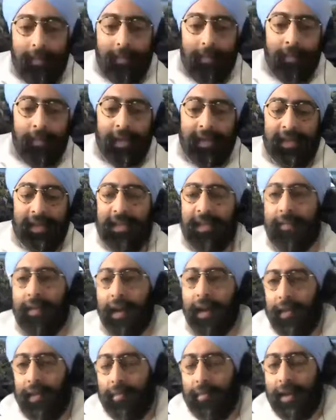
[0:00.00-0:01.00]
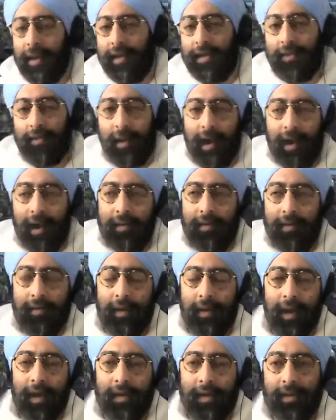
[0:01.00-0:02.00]
business development as well,
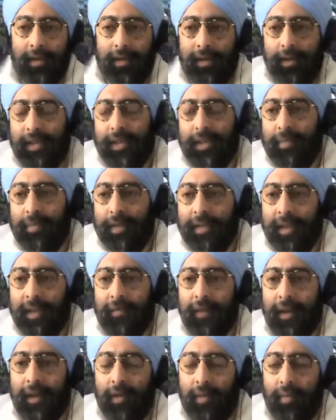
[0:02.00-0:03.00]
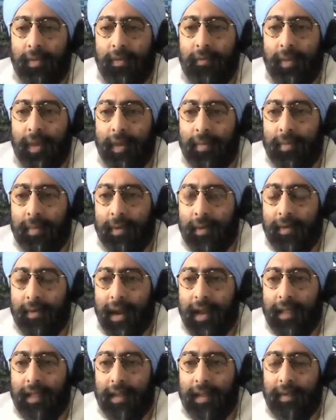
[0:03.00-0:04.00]
right? So there's a specific group of people,
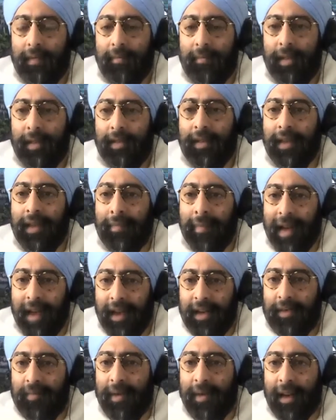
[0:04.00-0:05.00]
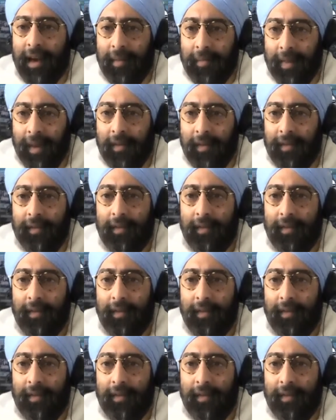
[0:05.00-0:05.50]
right? The building management companies.